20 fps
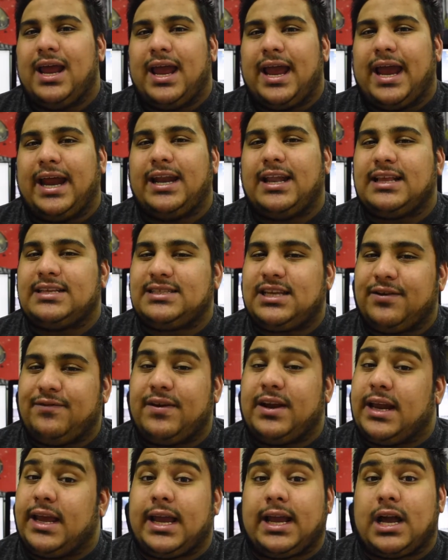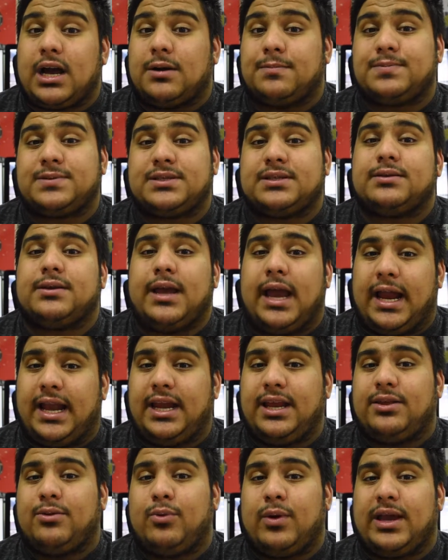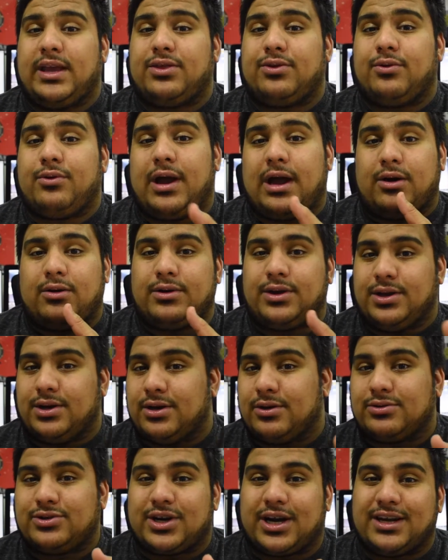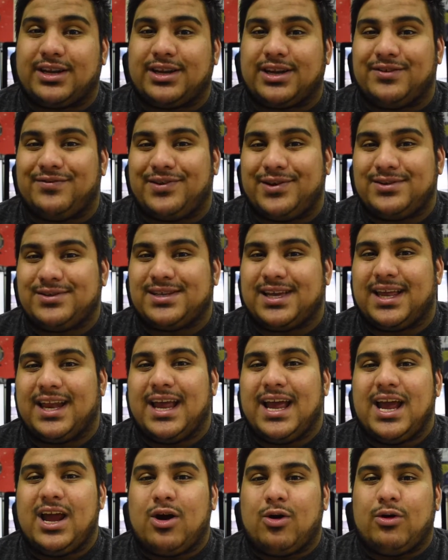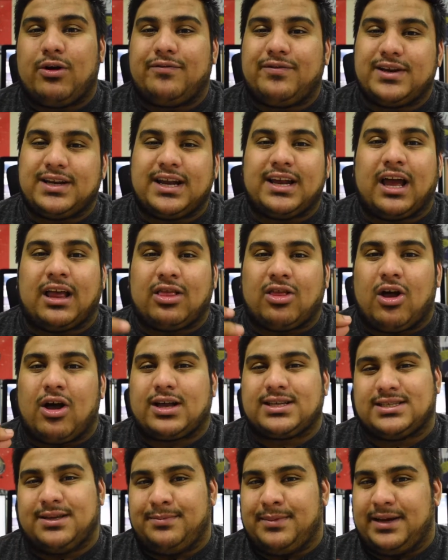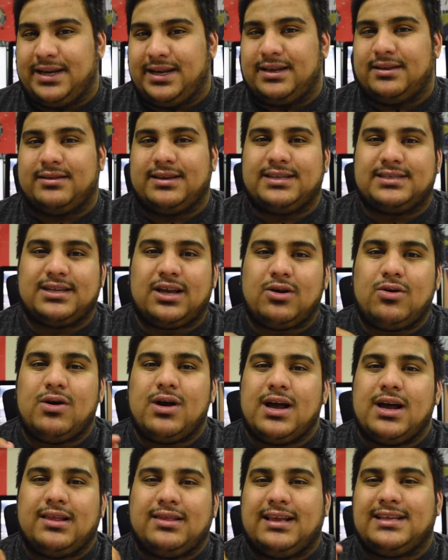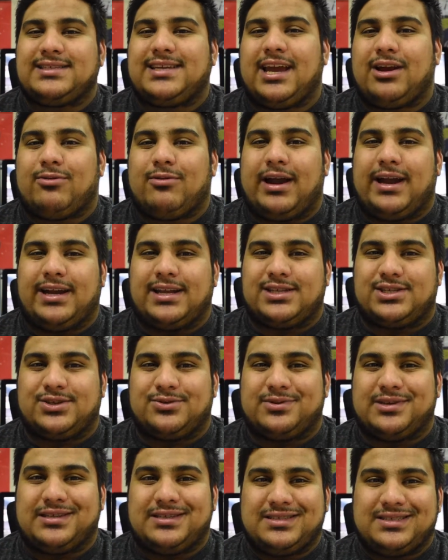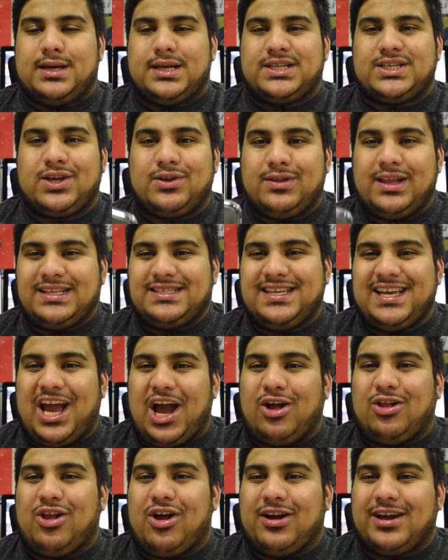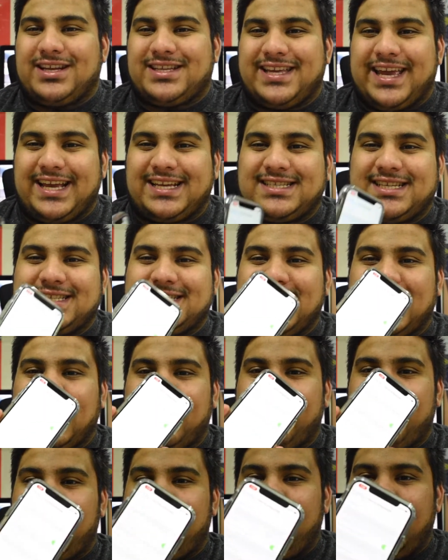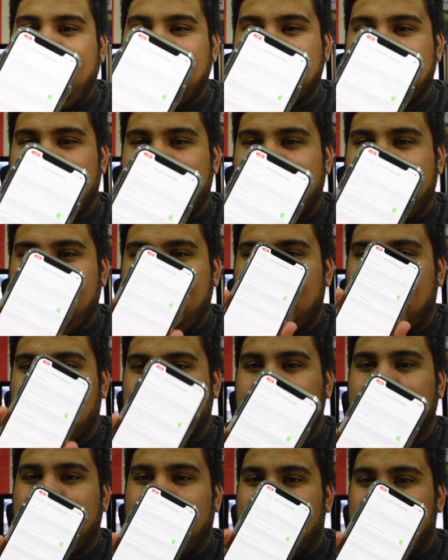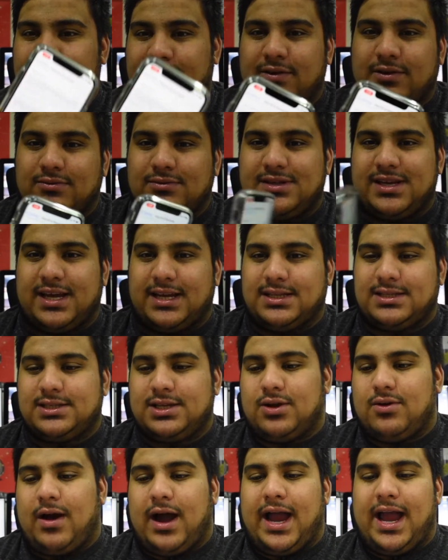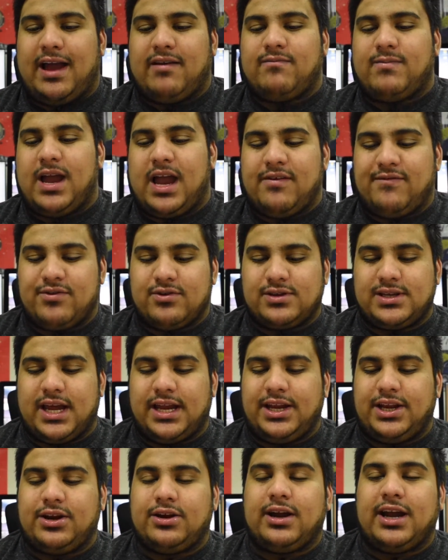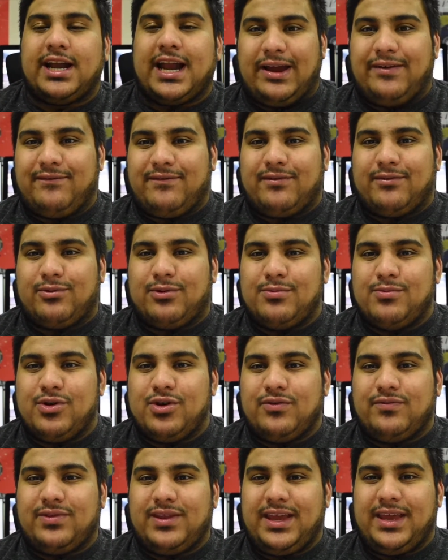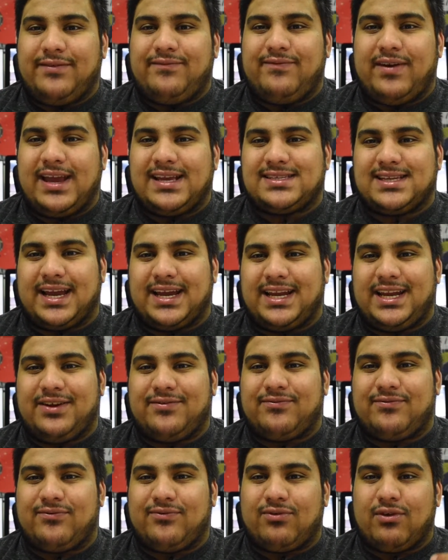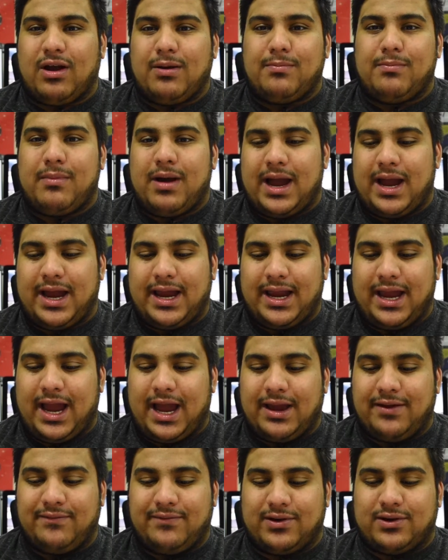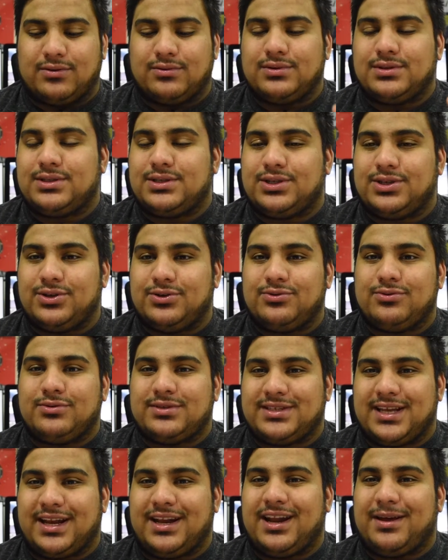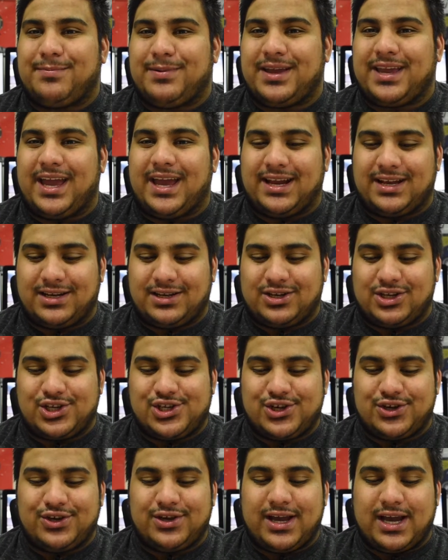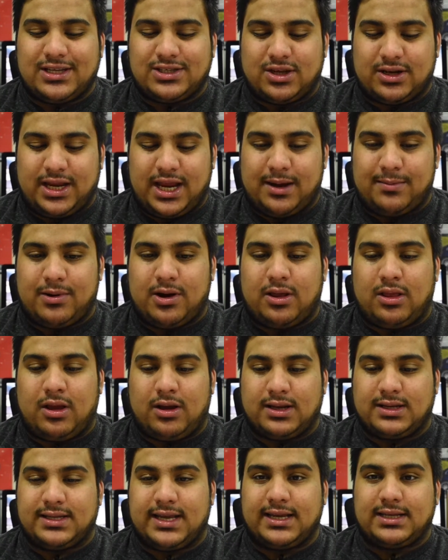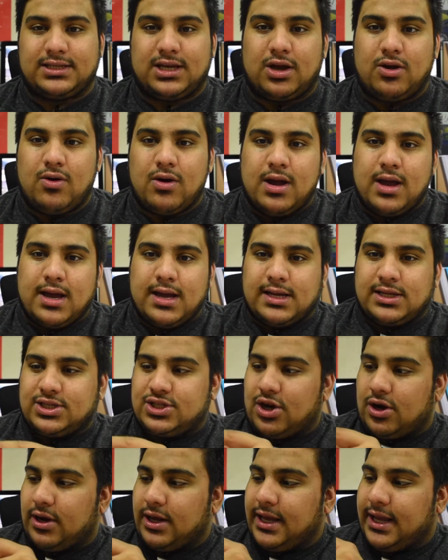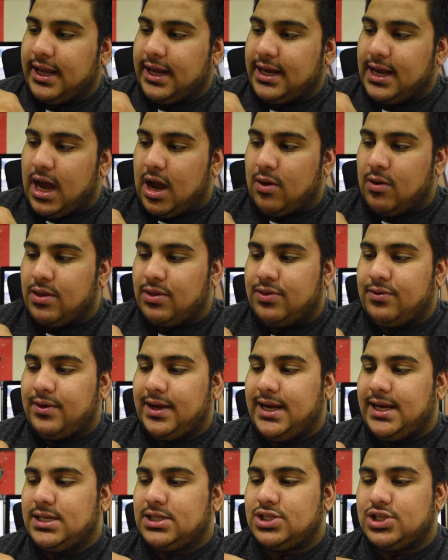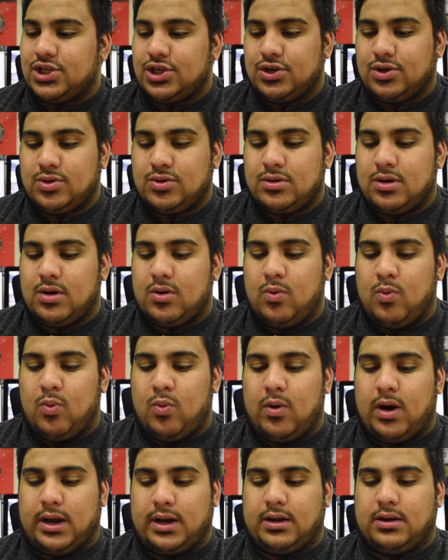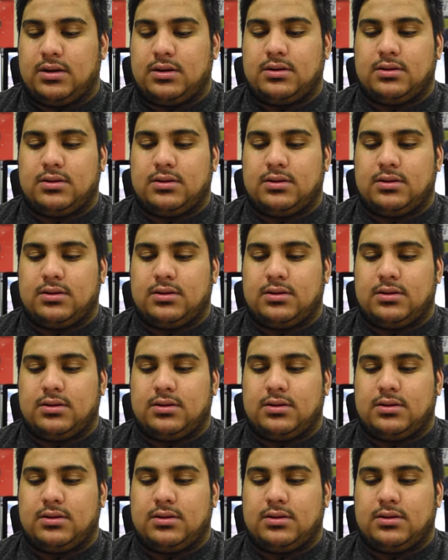And let's see if it hiccups any way throughout, trying to confuse it, or if it unlocks immediately. So let's get right into it. So let's see how long it takes to set up Face ID on the iPhone 10. So I have my iPhone 10 here, and I've removed the Face ID from my iPhone to set it up again to show you guys on camera how long it takes. So starting it now in 3, 2, 1.